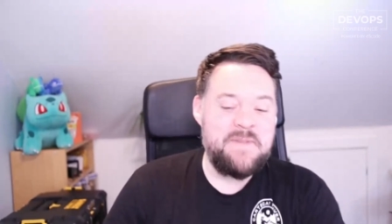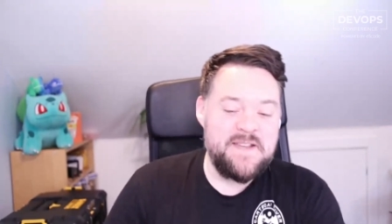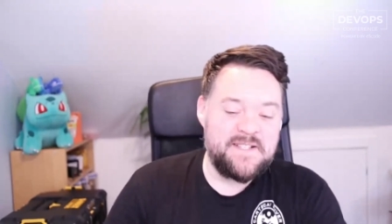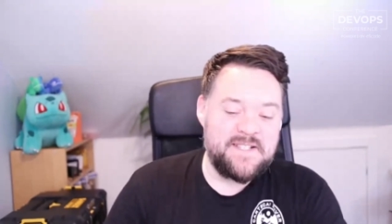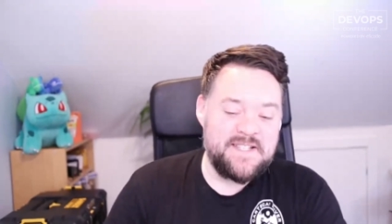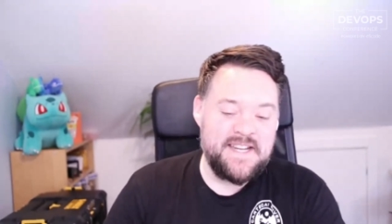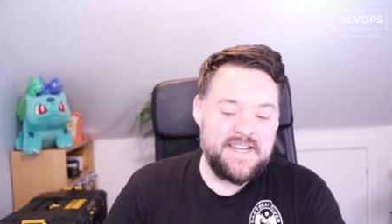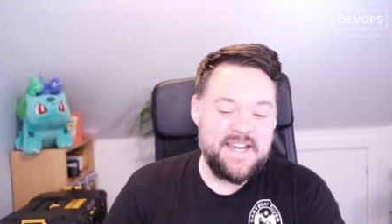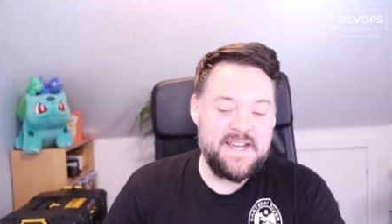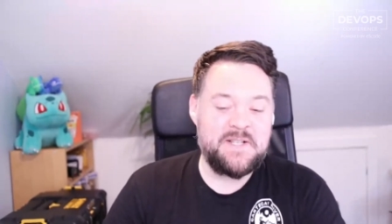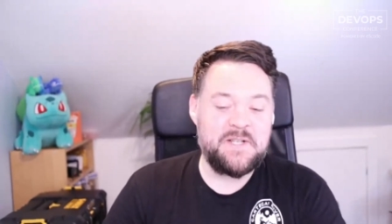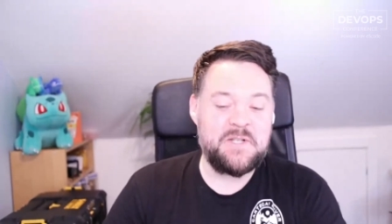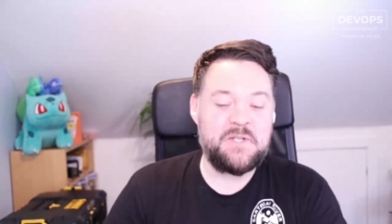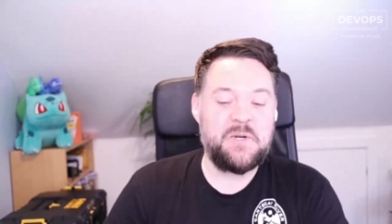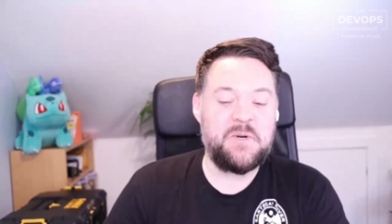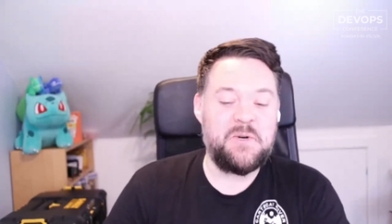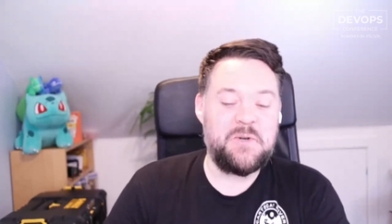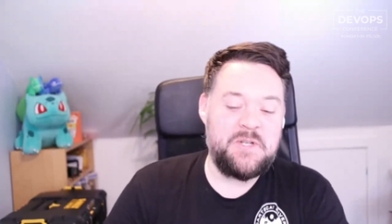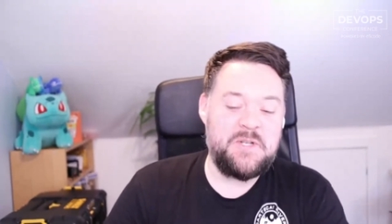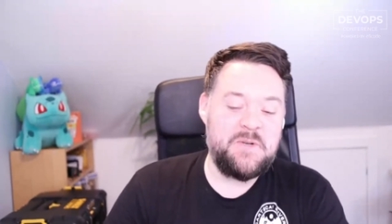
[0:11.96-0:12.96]
today to
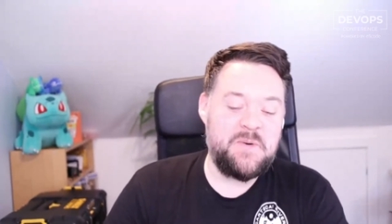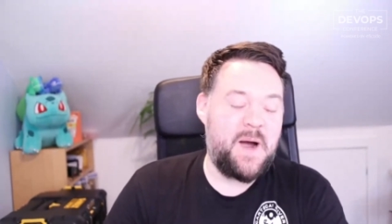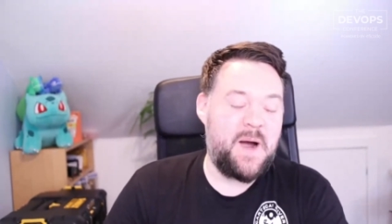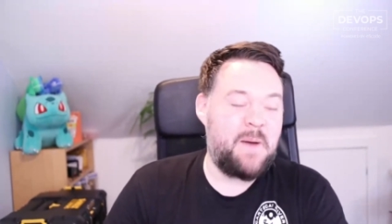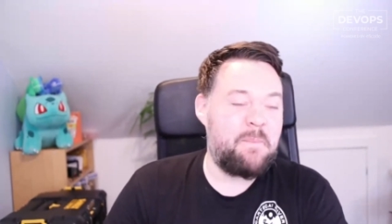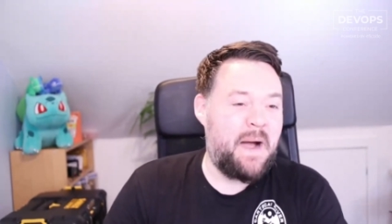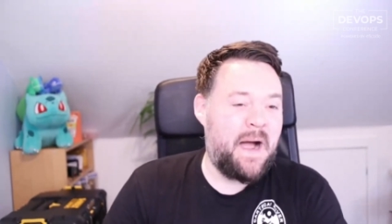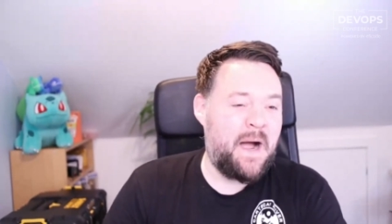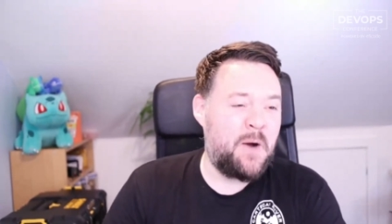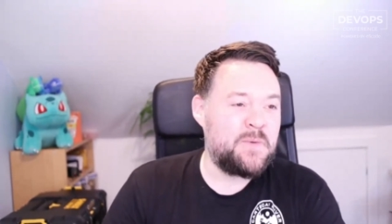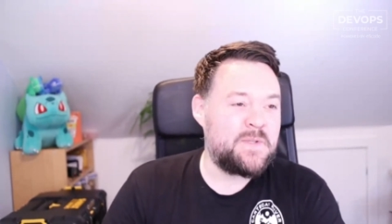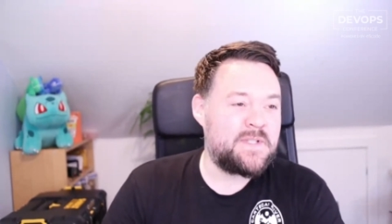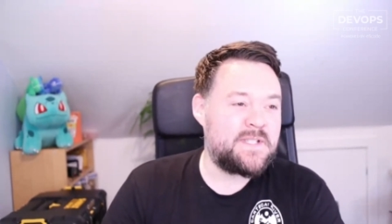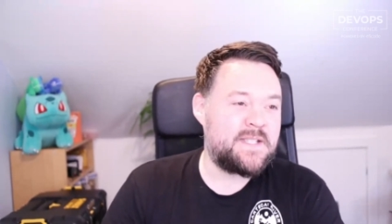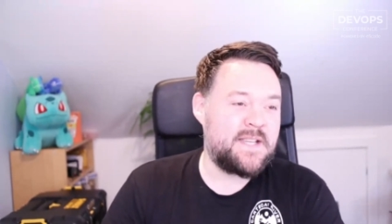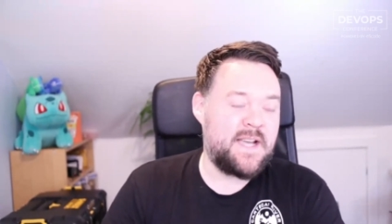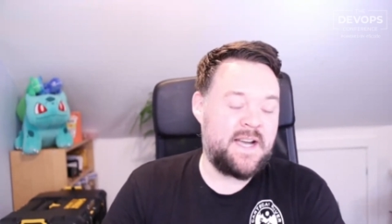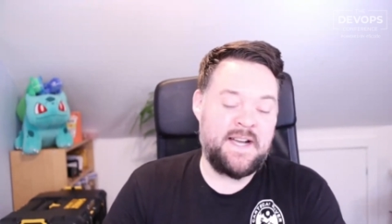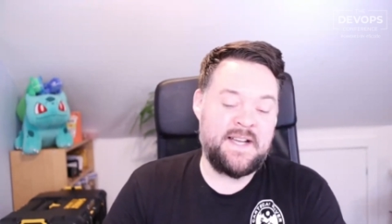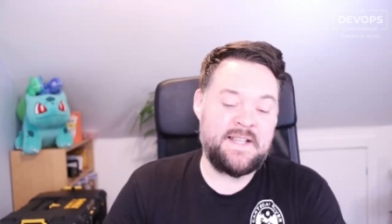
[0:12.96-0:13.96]
talk to you about
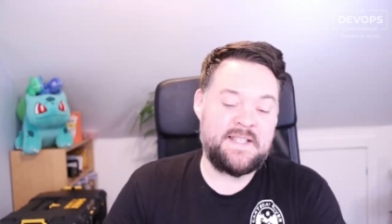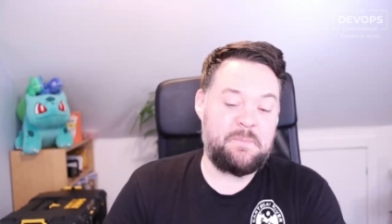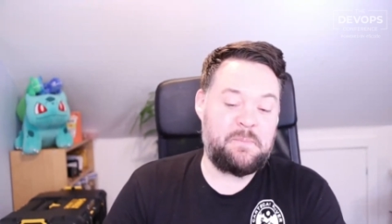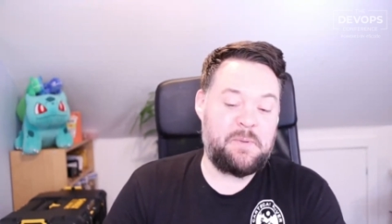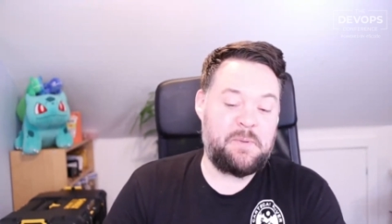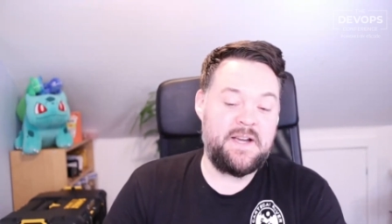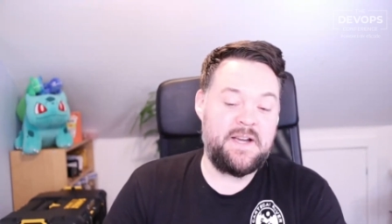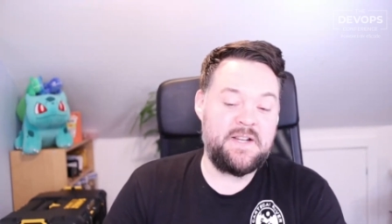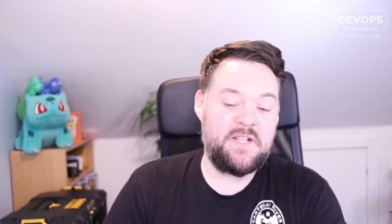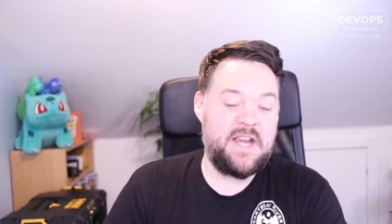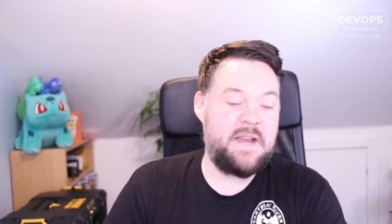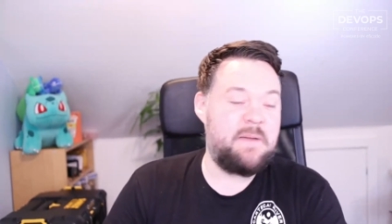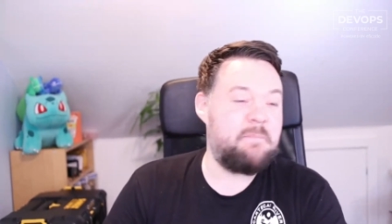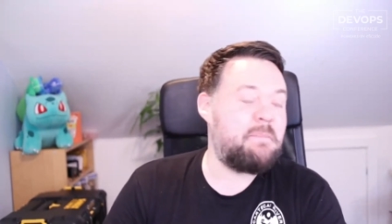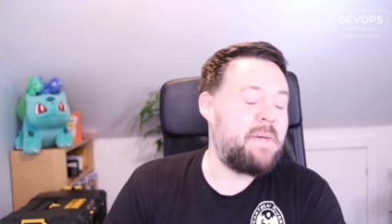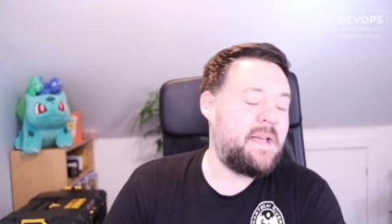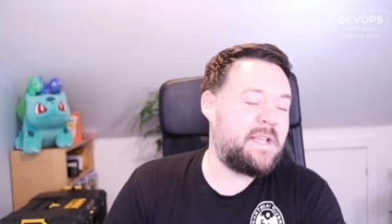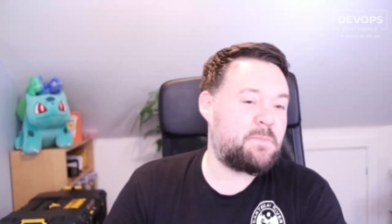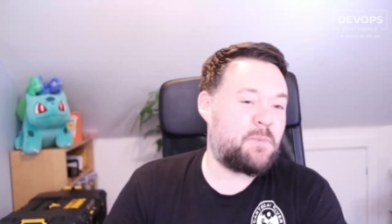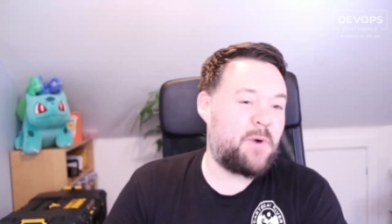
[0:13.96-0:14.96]
supply chain
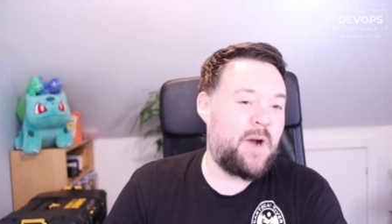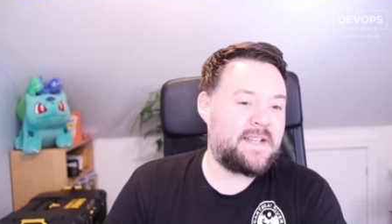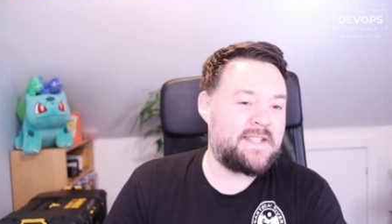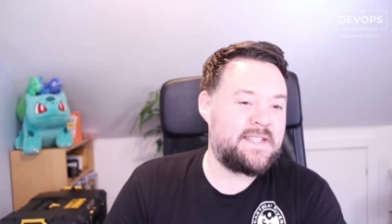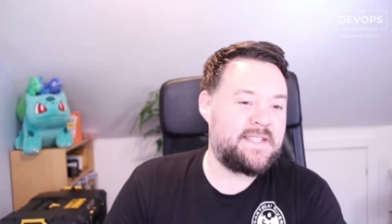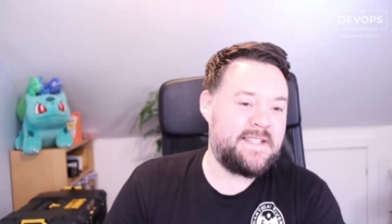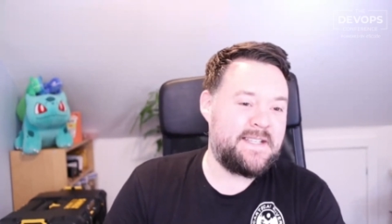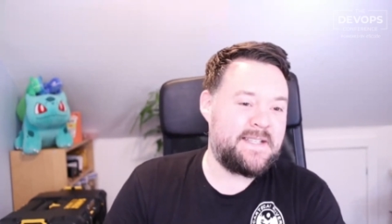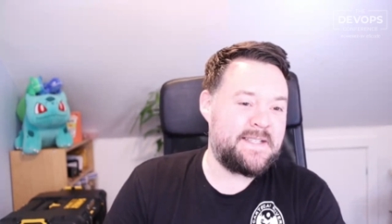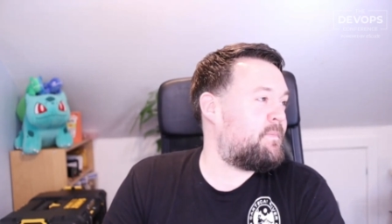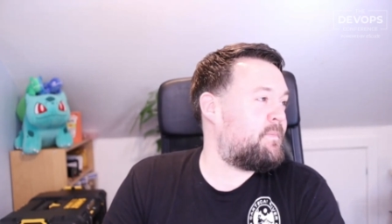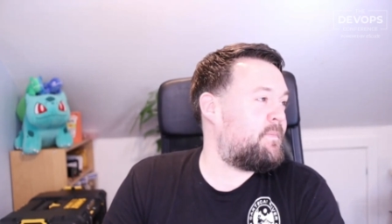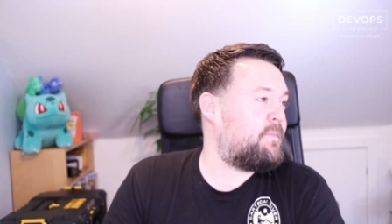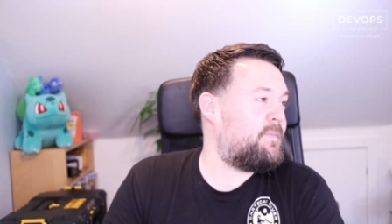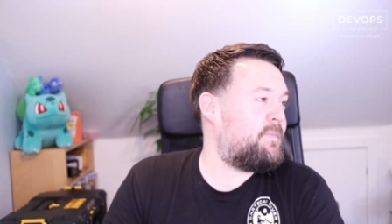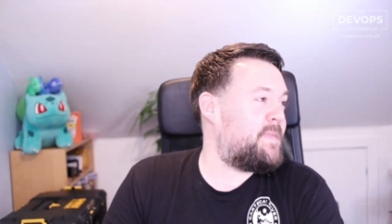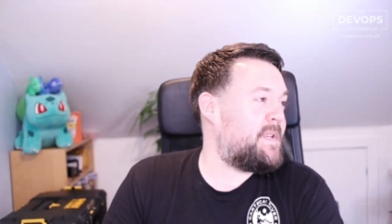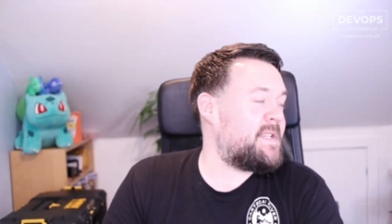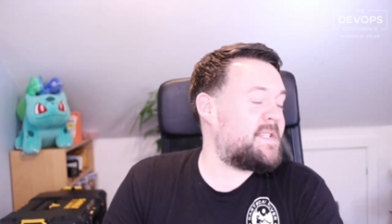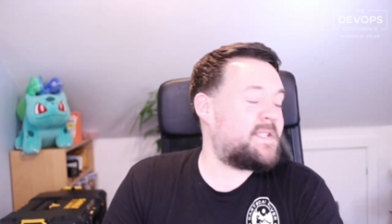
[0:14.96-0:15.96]
best practices.
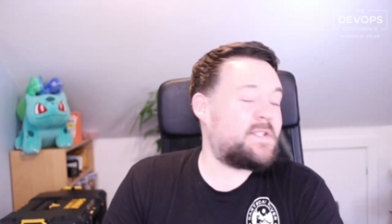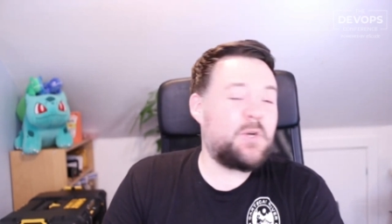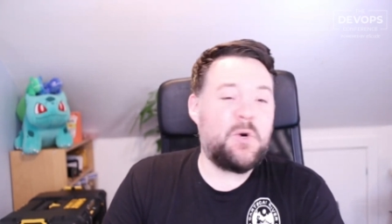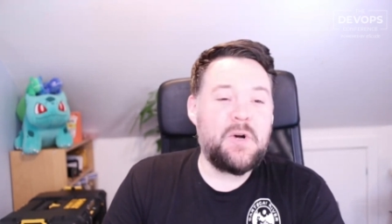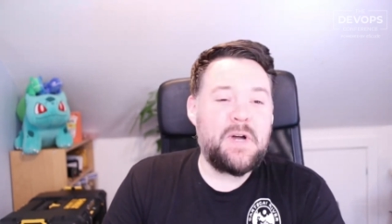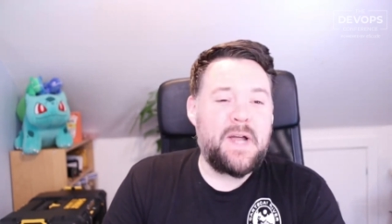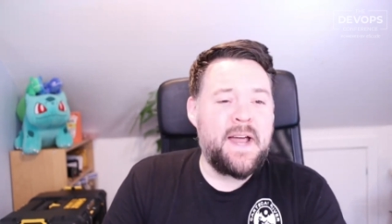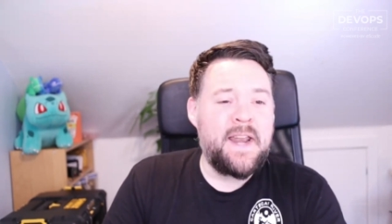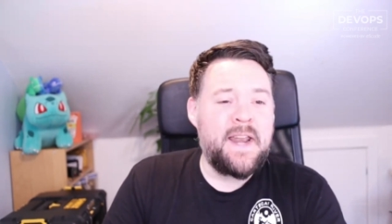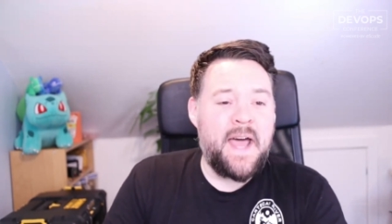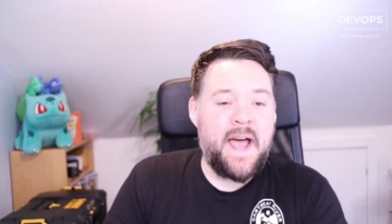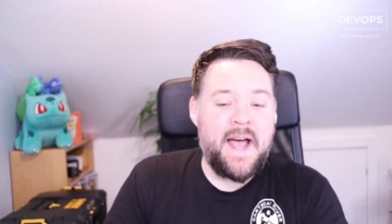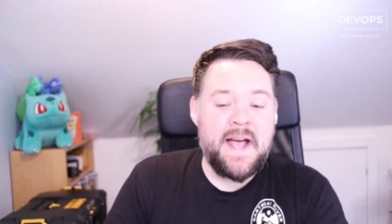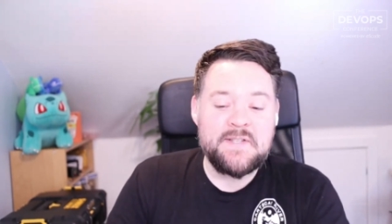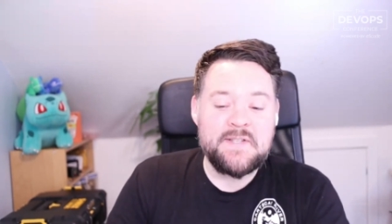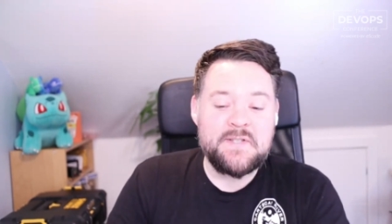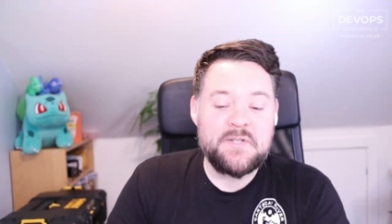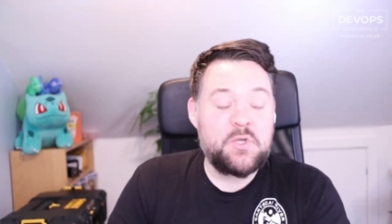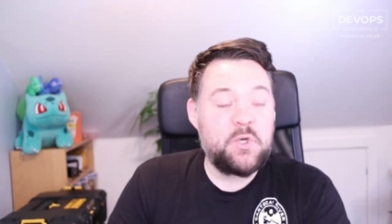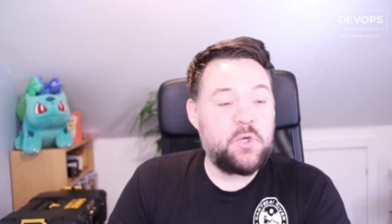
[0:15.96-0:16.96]
This talk kind of
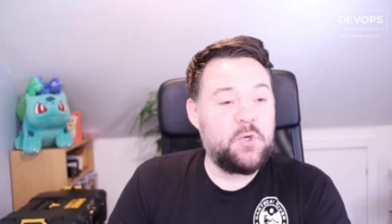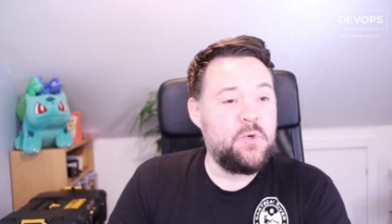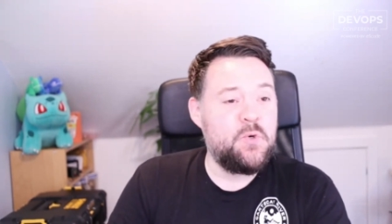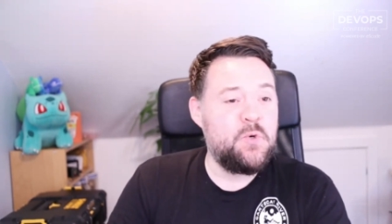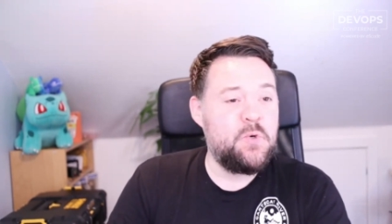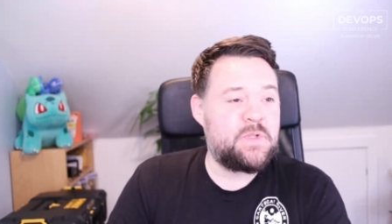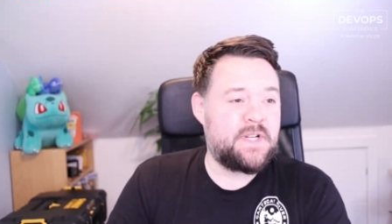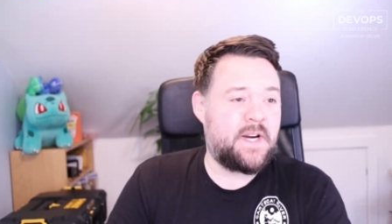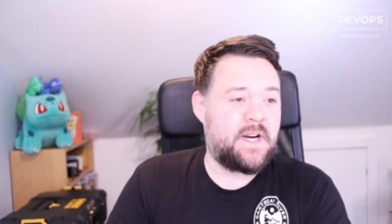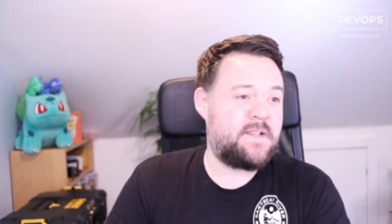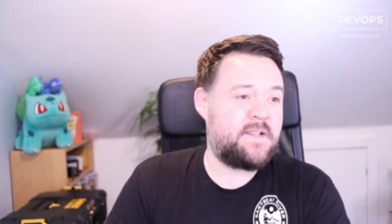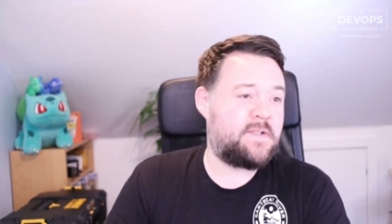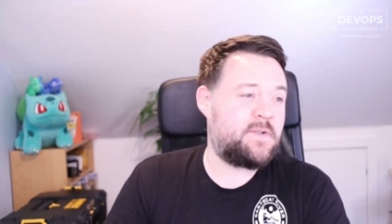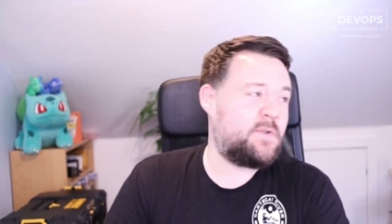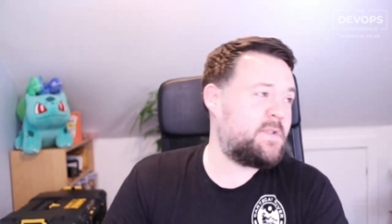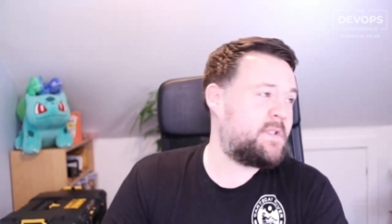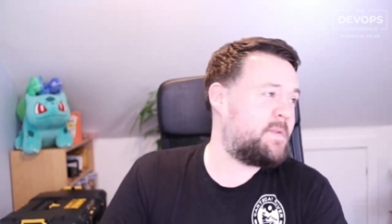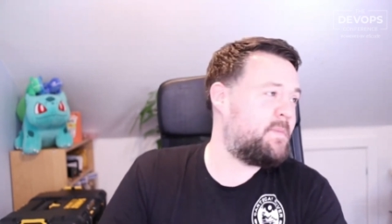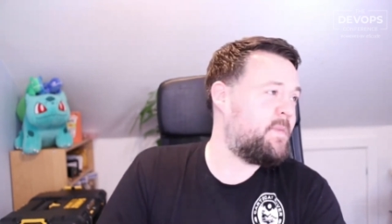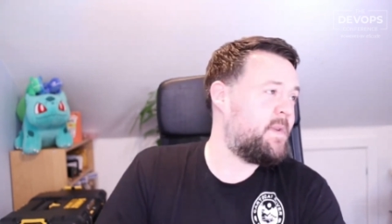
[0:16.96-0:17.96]
has two titles.